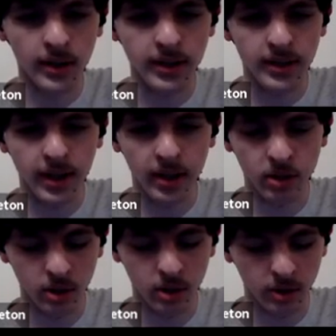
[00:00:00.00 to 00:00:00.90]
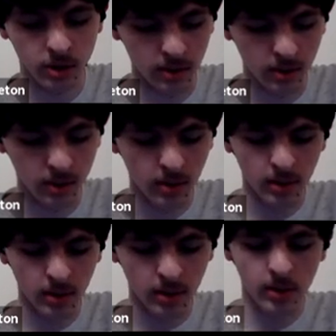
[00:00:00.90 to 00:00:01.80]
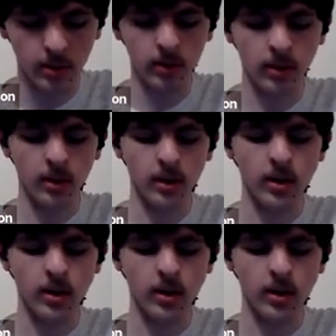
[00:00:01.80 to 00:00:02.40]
before our next session,